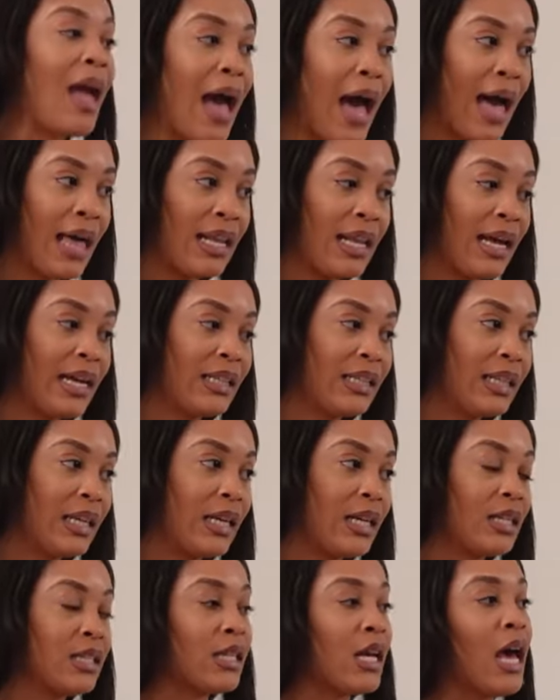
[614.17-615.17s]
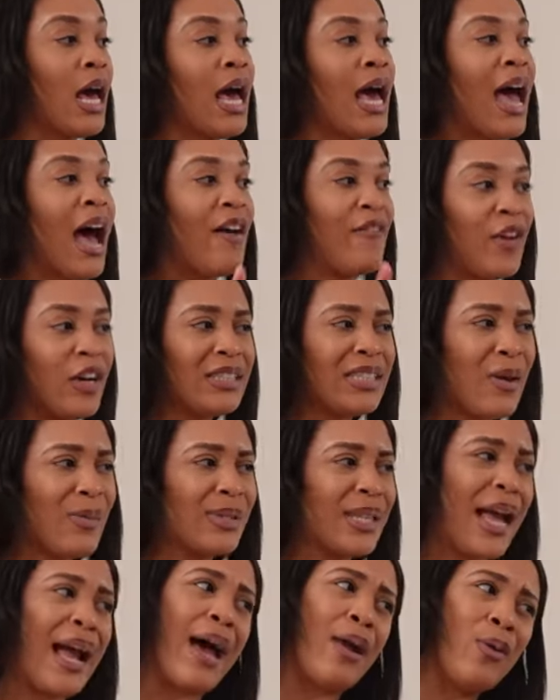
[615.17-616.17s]
I like this. At first I was
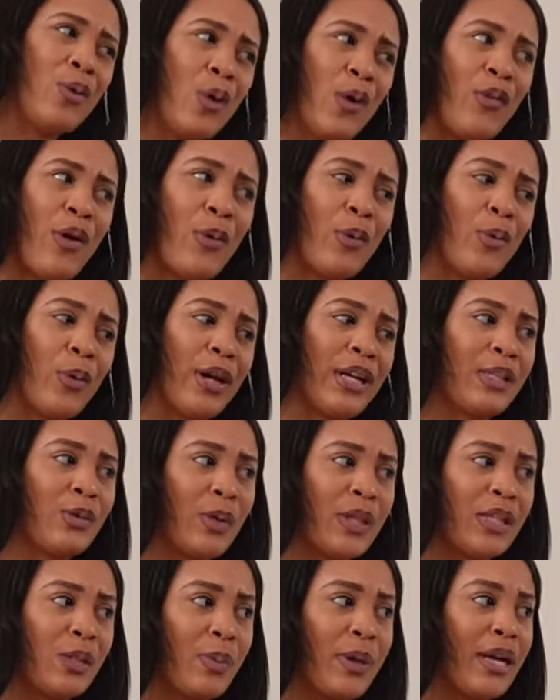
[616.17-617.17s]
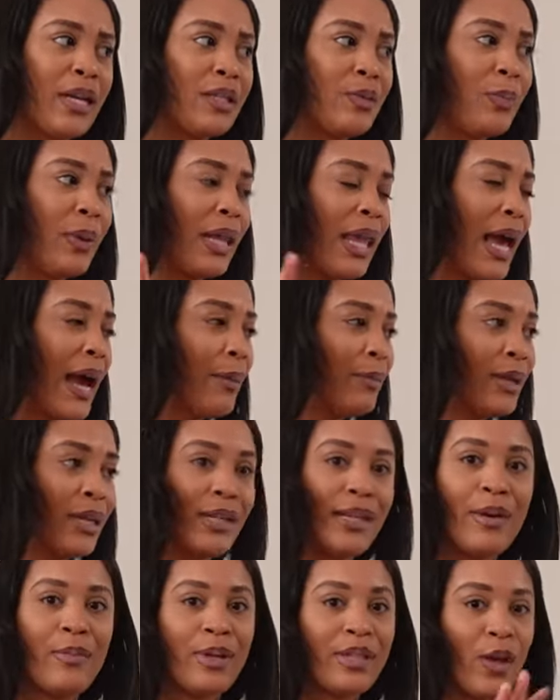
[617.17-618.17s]
like, I don't know if I would wear these with these pants, but like I'm
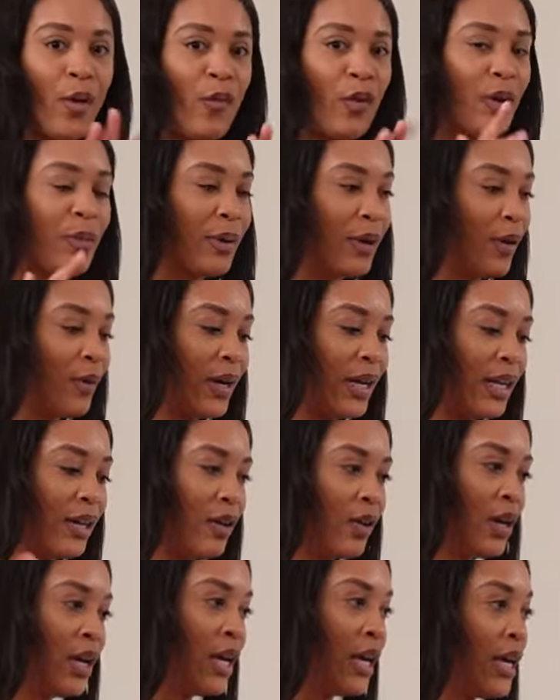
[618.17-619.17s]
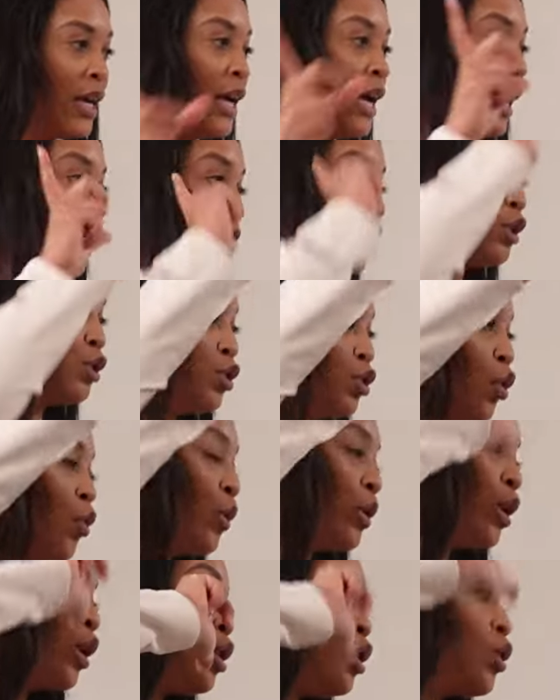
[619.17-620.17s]
looking at myself in the mirror right now and it's
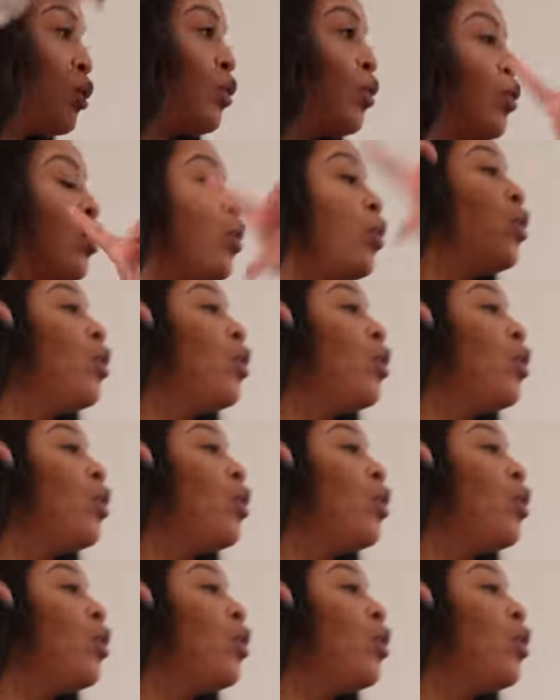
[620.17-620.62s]
doing a little